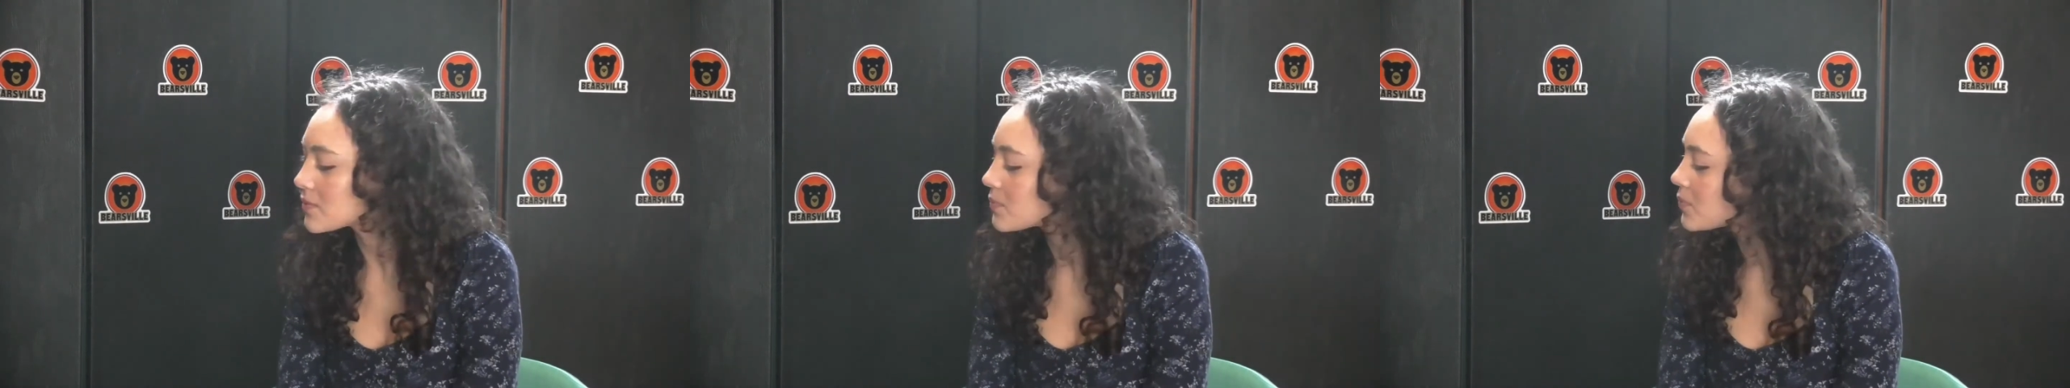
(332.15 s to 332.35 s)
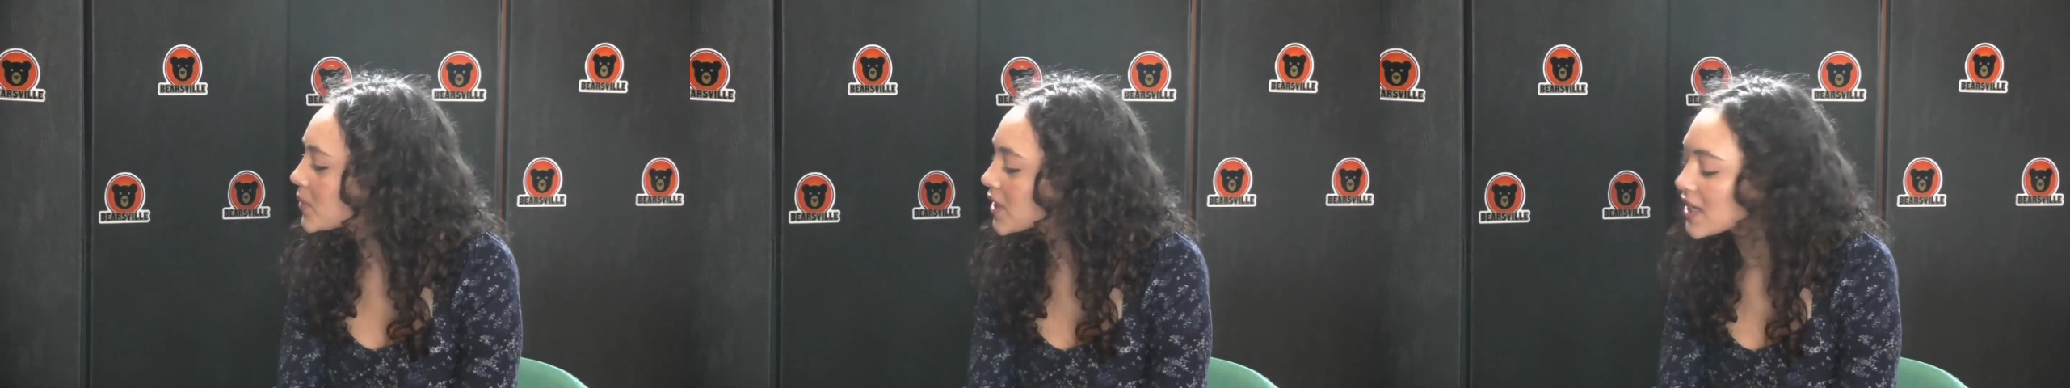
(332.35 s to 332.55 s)

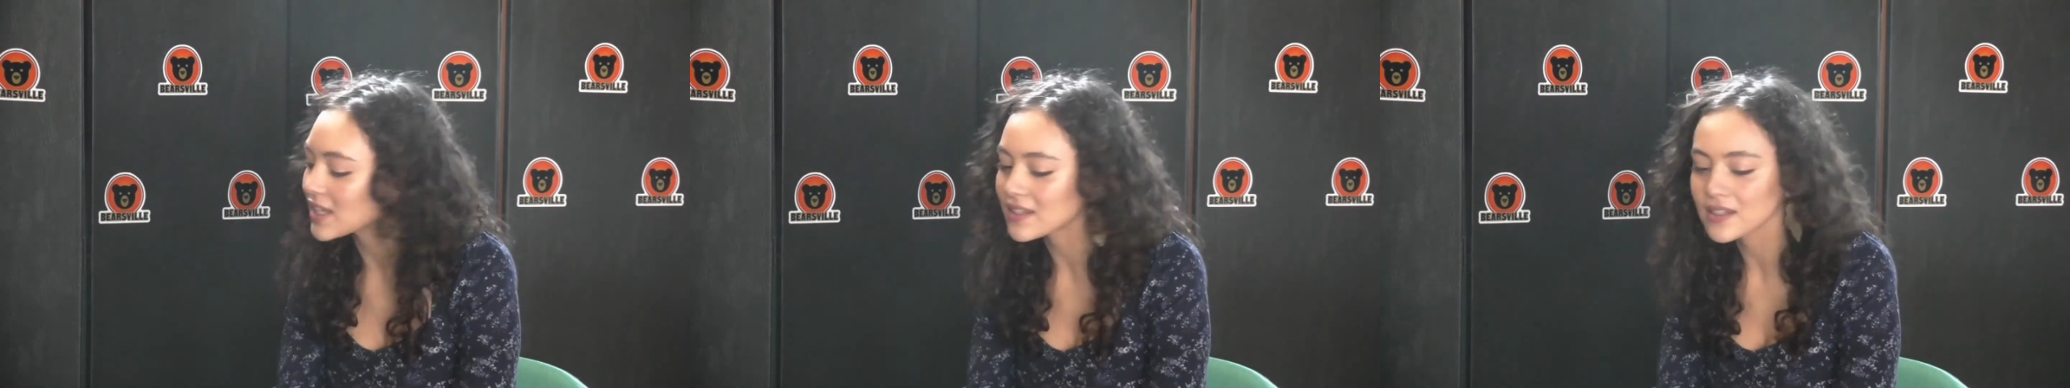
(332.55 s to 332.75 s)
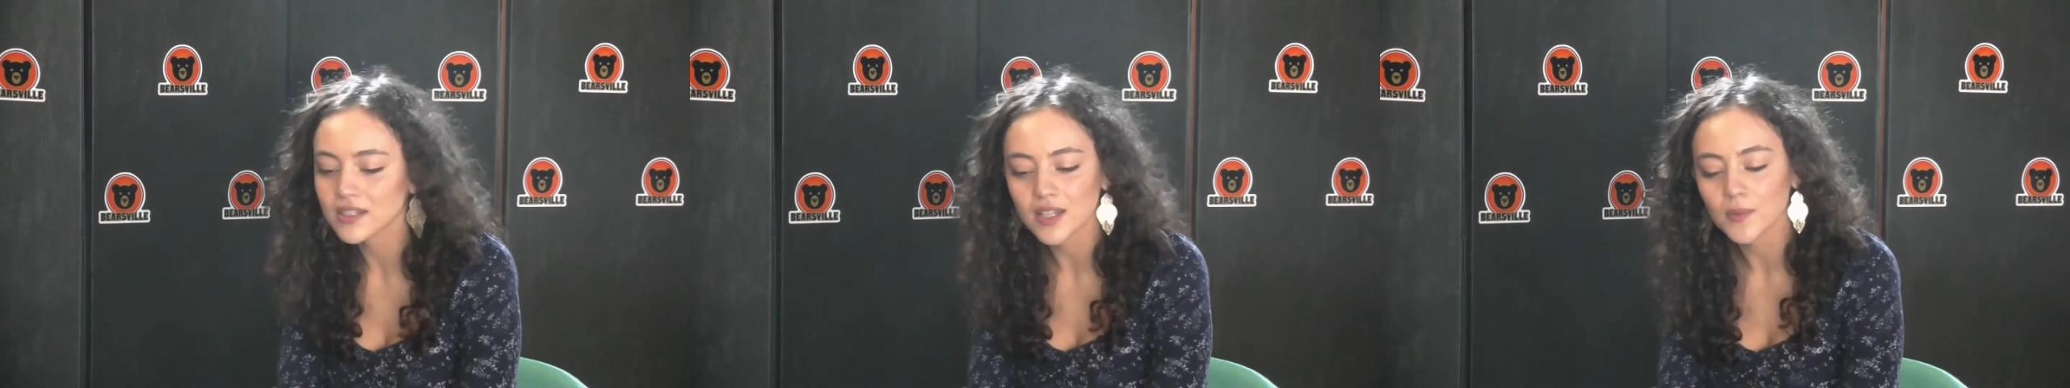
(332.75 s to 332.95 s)
begin
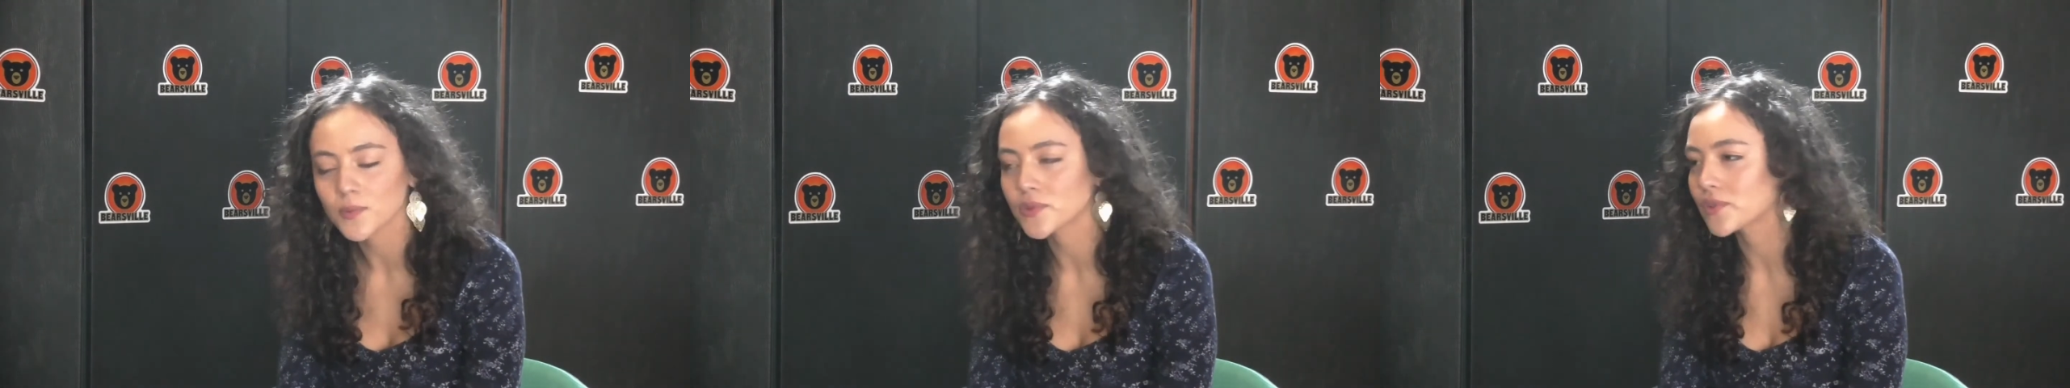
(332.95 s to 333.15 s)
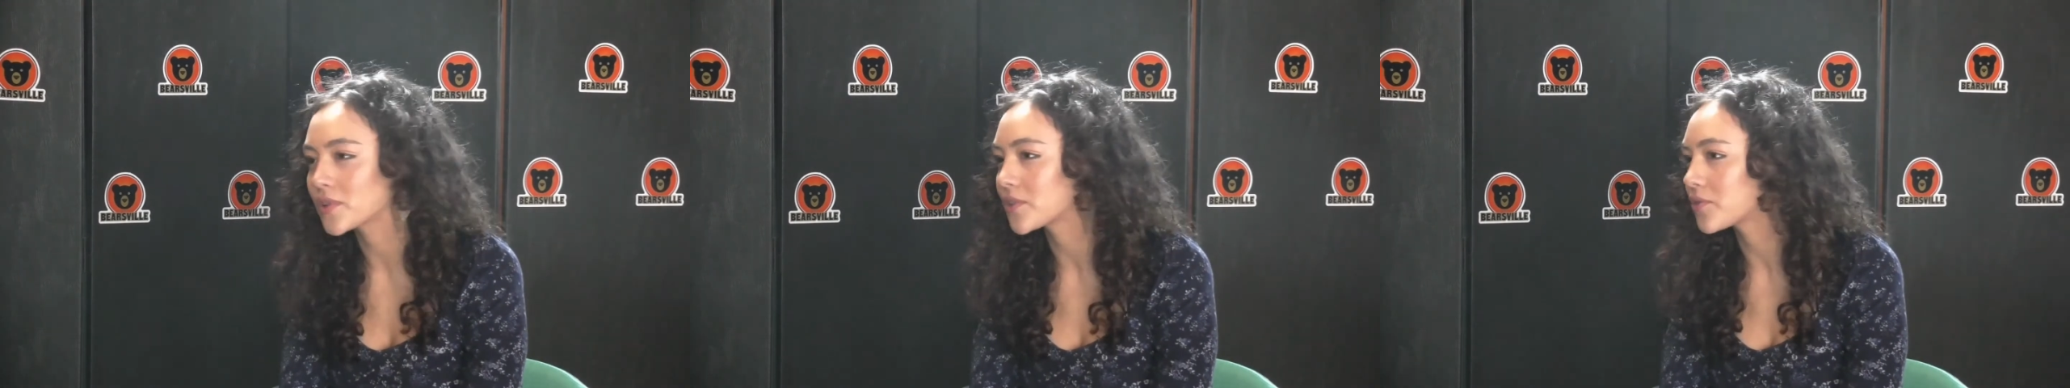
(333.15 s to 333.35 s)
some
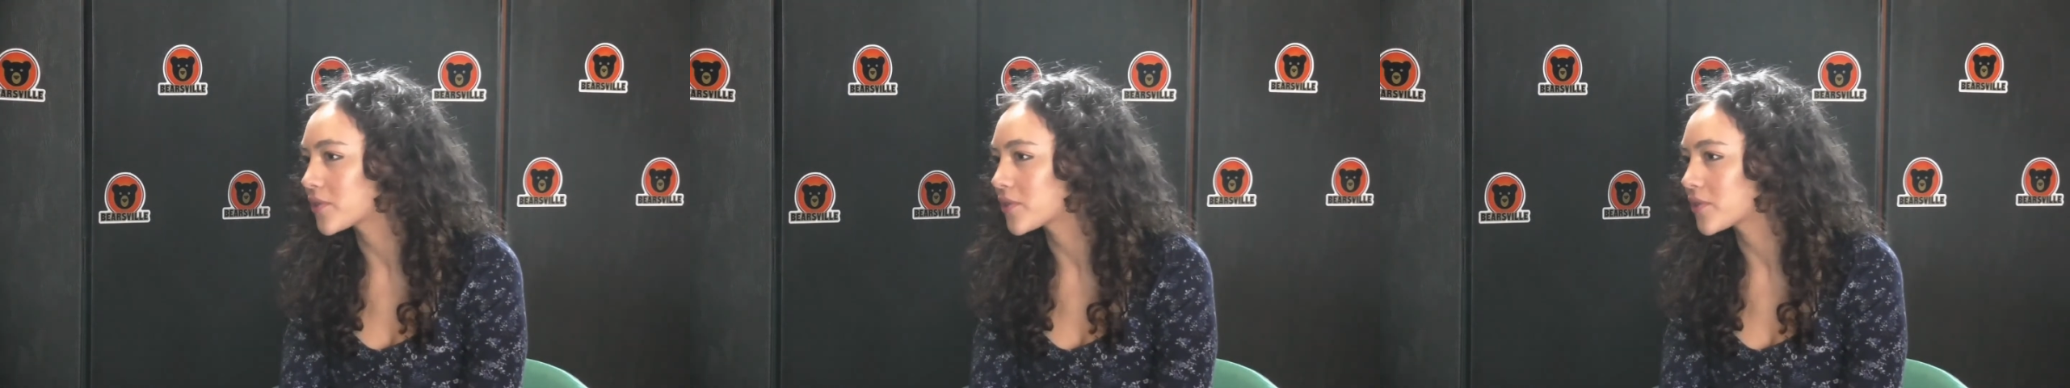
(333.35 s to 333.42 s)
sort of